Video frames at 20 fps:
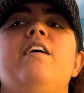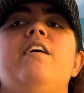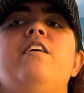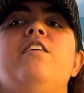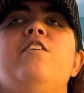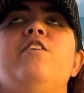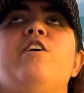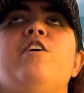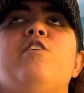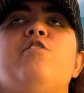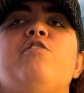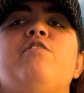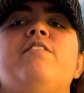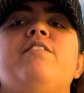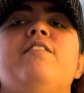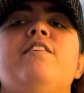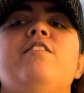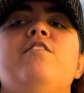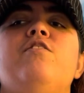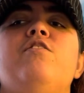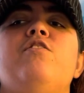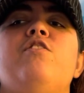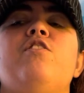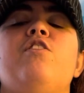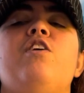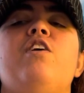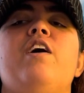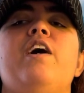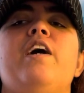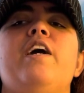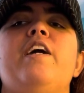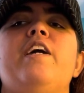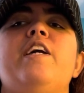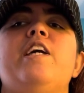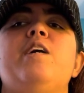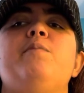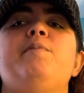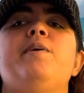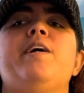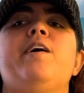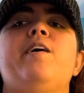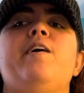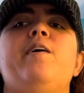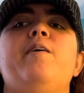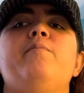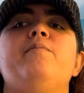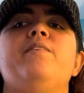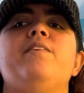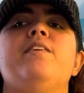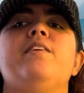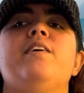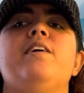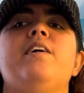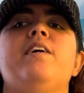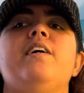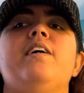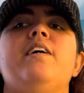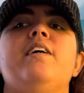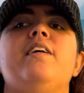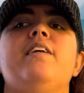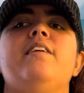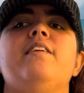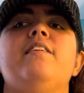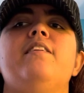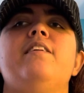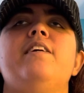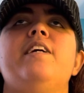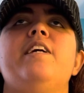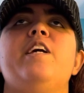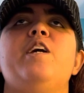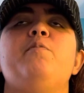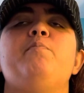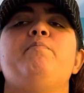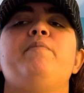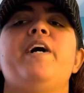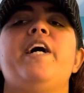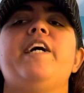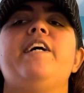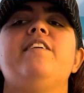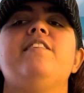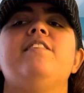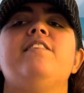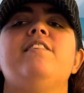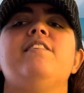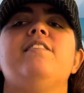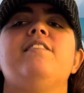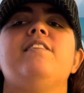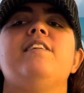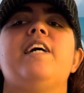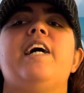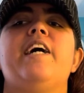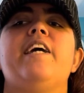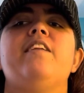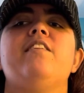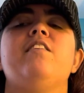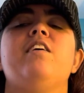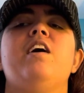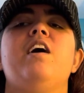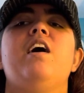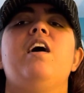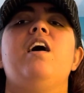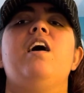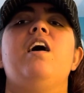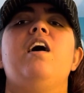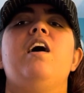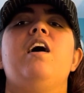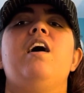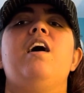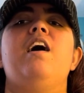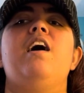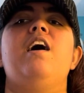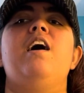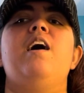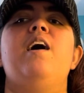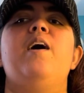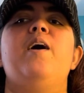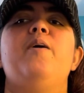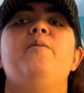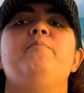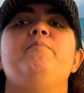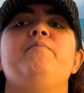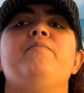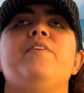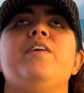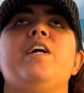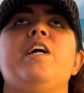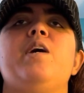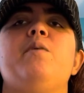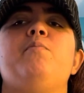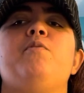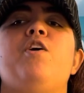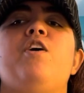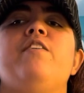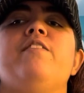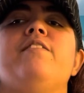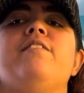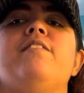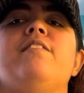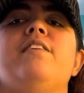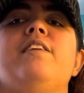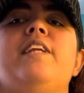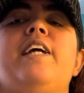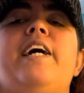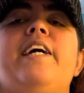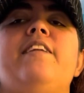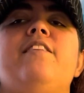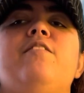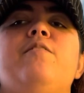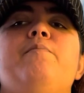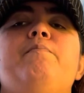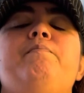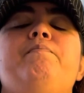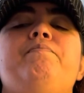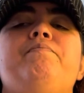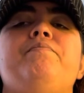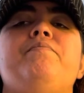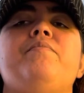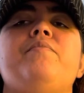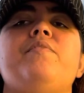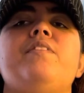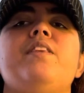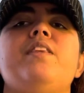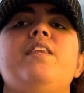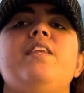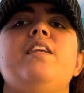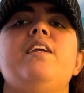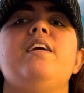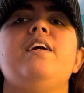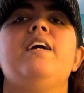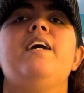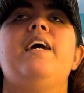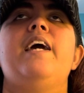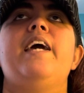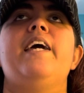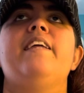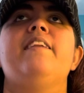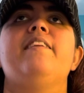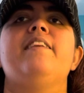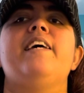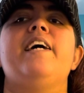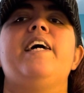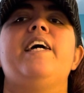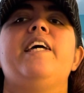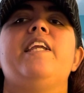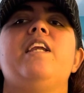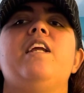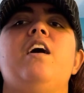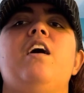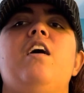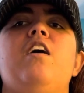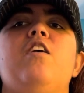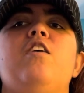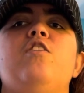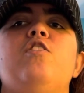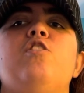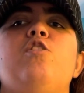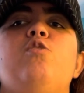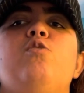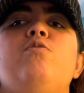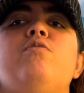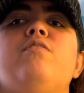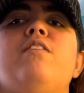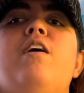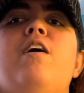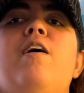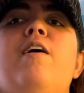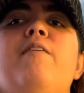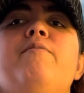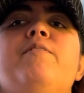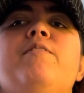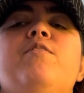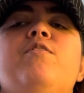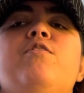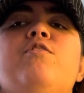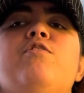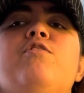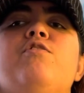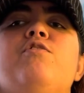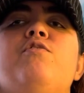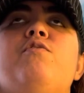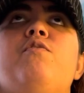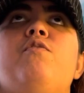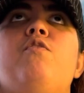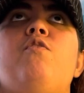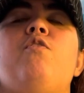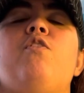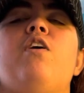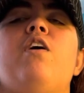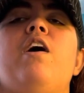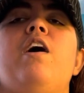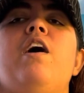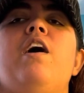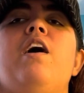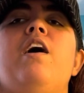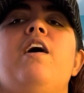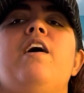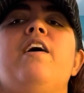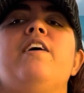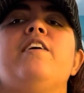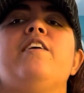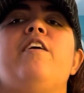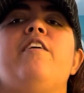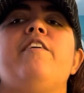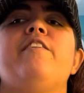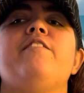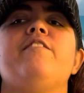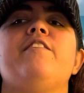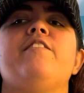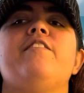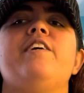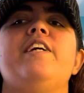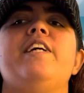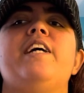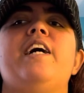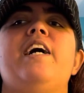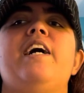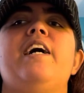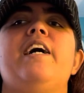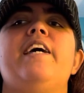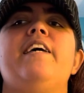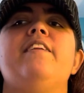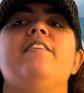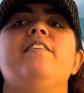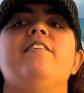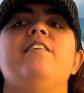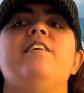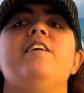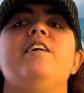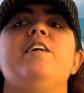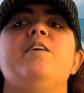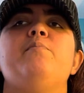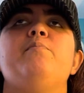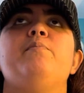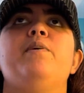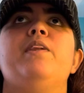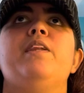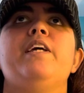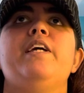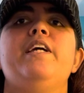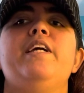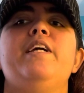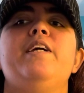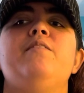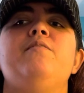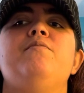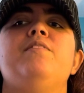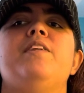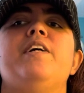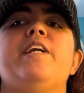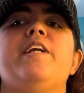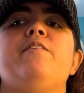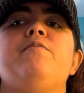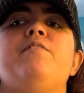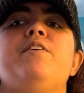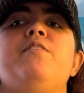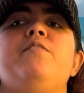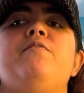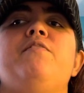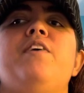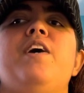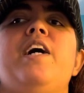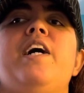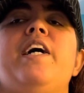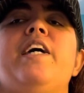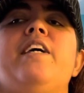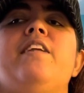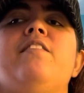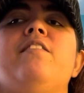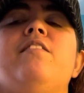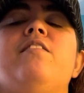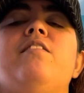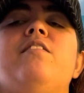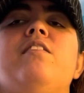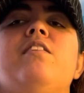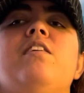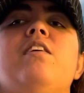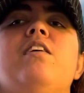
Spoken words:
younger sister, he becomes the Pegasus Knight, a bronze knight, and then goes off in search for Goddess Athena in the belief that if he finds